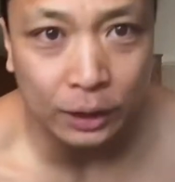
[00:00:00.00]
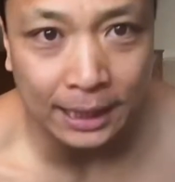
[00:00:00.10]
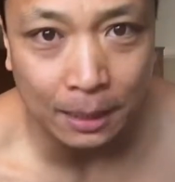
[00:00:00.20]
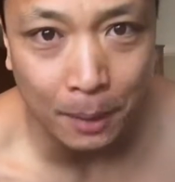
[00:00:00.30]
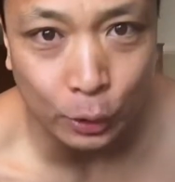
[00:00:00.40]

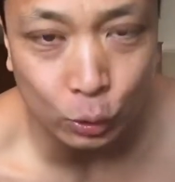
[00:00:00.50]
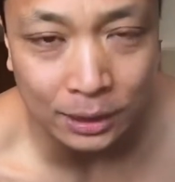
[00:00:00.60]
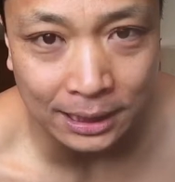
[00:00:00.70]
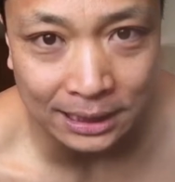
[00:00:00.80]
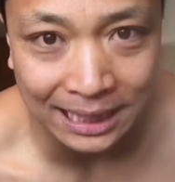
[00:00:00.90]
thing about
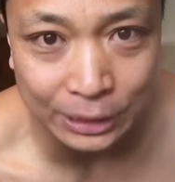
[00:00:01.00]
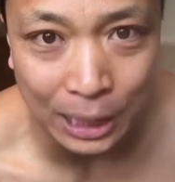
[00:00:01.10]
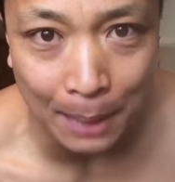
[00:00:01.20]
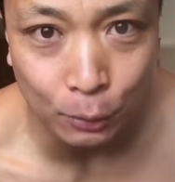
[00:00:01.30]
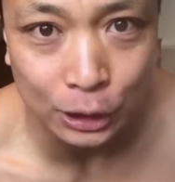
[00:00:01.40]
using a
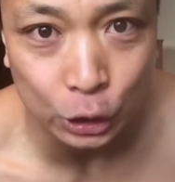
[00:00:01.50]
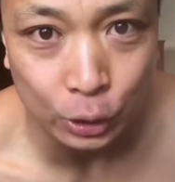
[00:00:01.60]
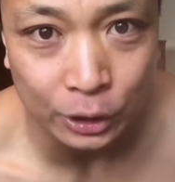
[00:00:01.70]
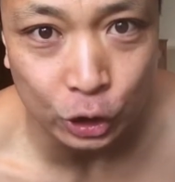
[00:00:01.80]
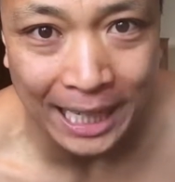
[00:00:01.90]
sledgehammer is you
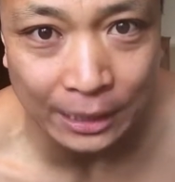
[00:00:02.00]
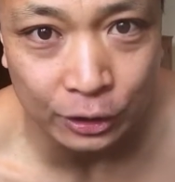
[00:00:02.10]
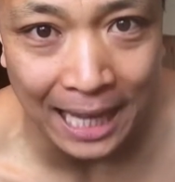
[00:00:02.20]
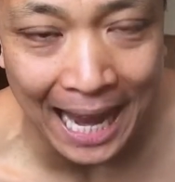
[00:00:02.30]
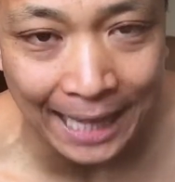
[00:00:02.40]
can change
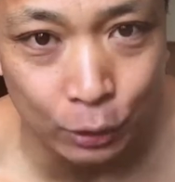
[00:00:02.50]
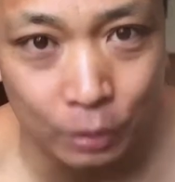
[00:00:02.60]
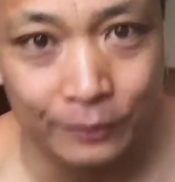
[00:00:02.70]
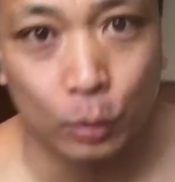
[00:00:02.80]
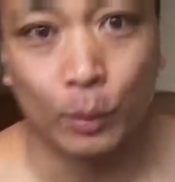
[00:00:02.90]
the angle
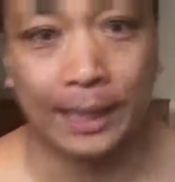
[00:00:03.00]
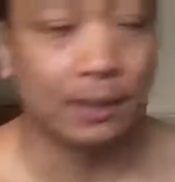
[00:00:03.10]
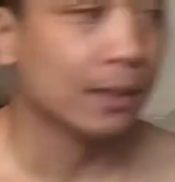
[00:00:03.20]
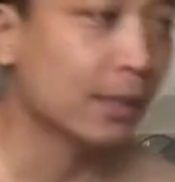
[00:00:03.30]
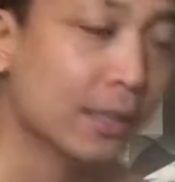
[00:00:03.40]
of the weight.
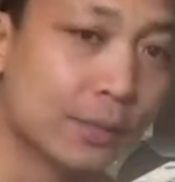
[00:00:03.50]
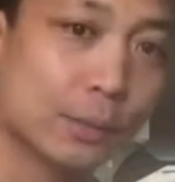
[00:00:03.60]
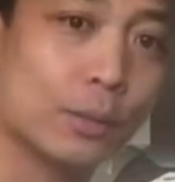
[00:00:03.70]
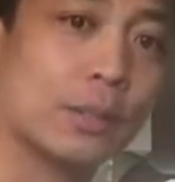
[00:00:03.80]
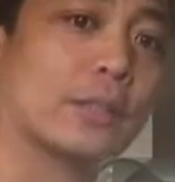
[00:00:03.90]

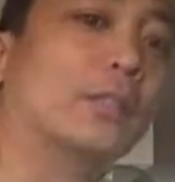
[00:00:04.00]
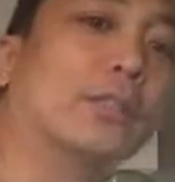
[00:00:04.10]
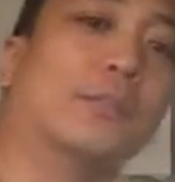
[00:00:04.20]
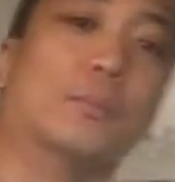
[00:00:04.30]
So look, you can